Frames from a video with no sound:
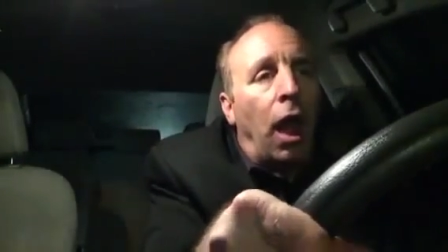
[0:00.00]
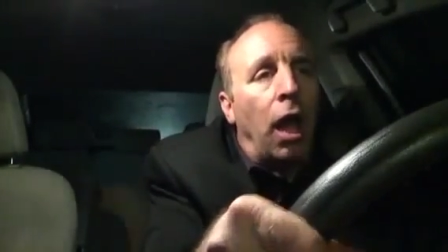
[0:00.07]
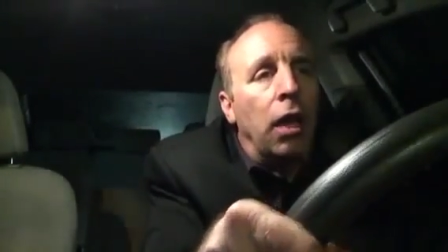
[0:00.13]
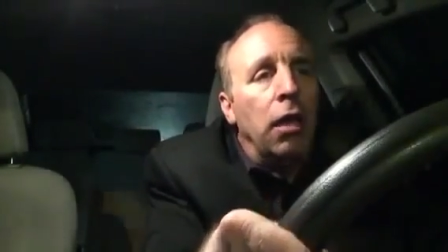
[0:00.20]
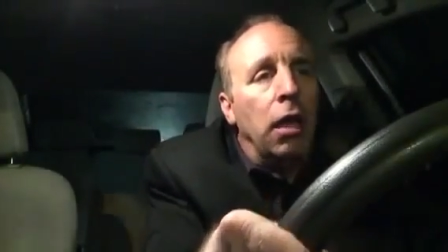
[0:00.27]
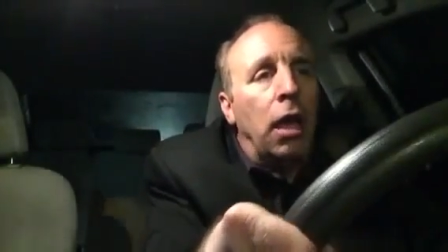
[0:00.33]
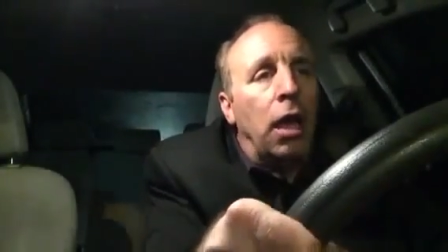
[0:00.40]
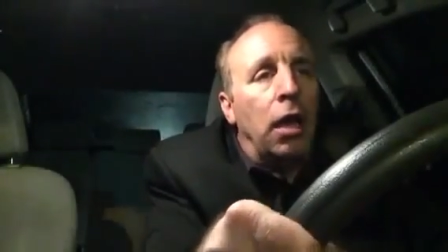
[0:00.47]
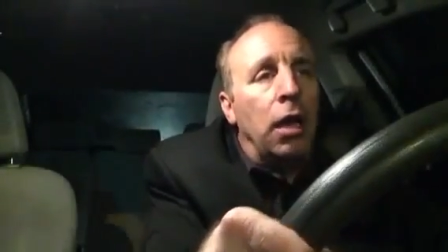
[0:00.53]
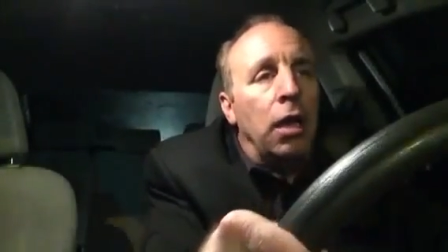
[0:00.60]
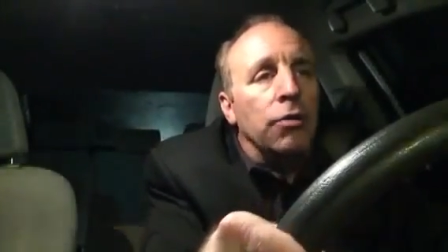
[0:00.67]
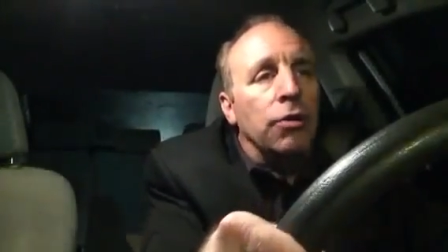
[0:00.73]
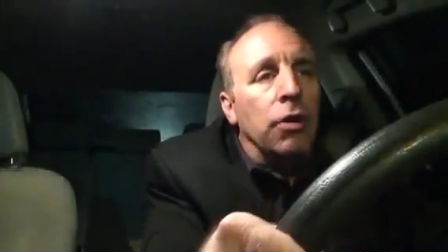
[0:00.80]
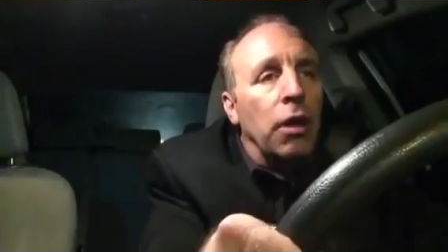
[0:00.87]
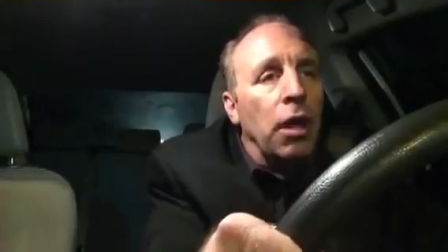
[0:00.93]
Oh, I got an
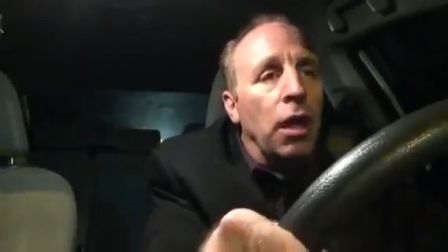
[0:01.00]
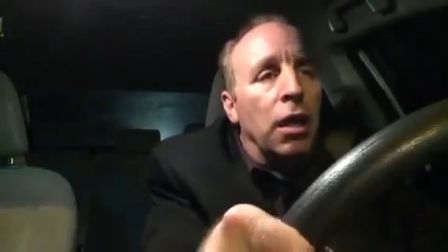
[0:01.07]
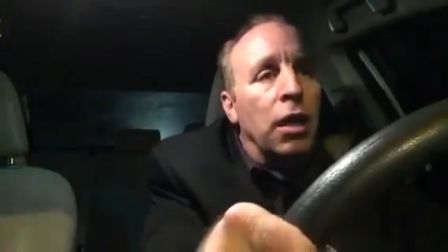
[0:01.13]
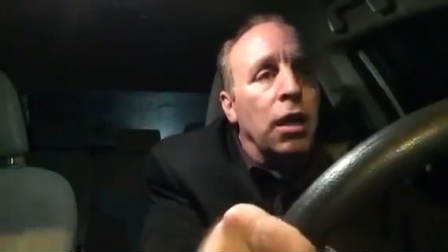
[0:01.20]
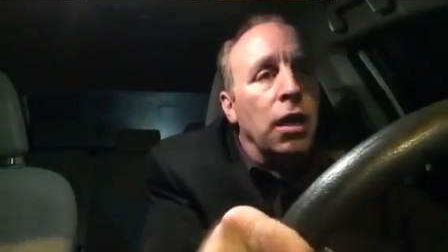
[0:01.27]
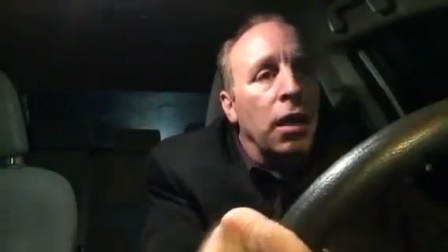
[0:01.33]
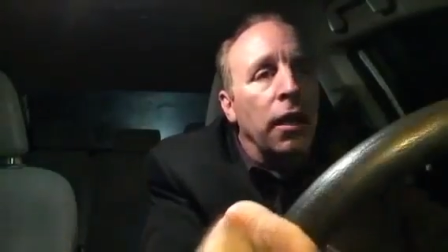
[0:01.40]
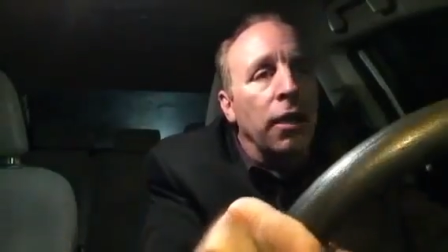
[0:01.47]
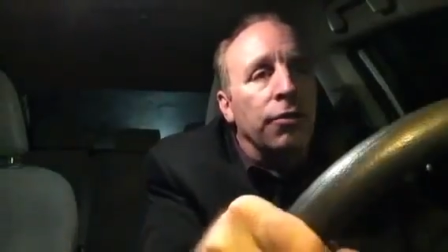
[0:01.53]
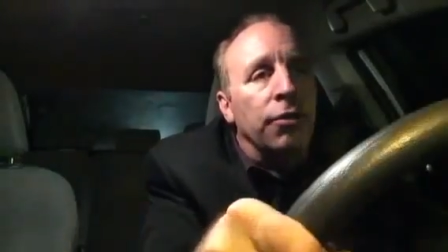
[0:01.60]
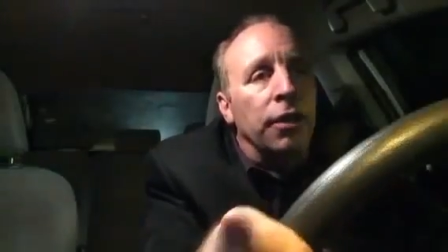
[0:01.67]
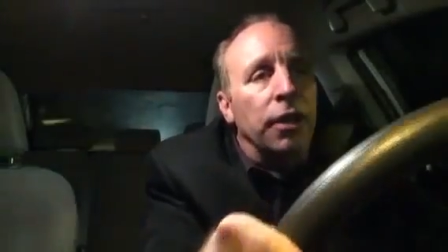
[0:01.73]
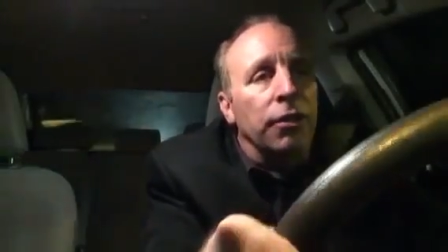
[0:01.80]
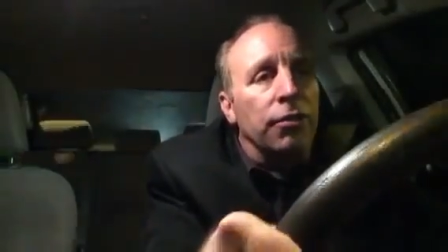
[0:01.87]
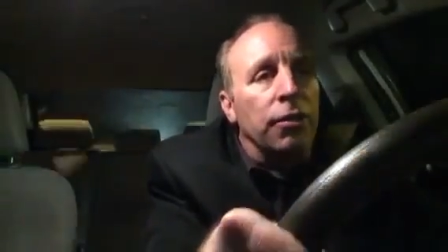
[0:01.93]
asshole. Yeah, here's
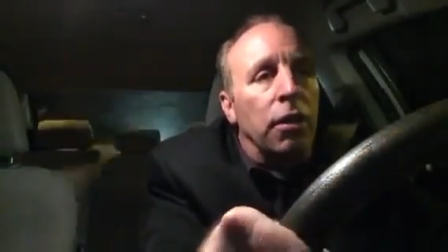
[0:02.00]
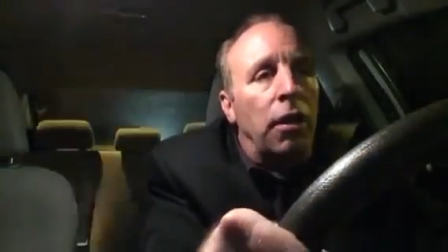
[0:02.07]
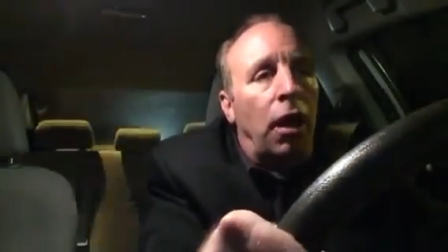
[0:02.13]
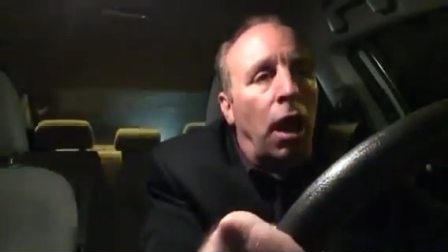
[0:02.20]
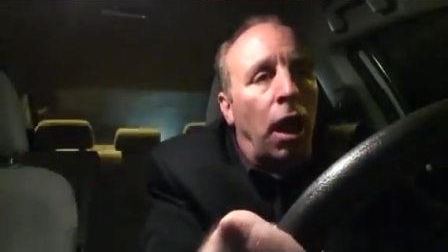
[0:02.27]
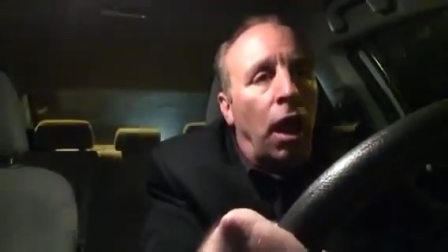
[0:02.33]
an asshole.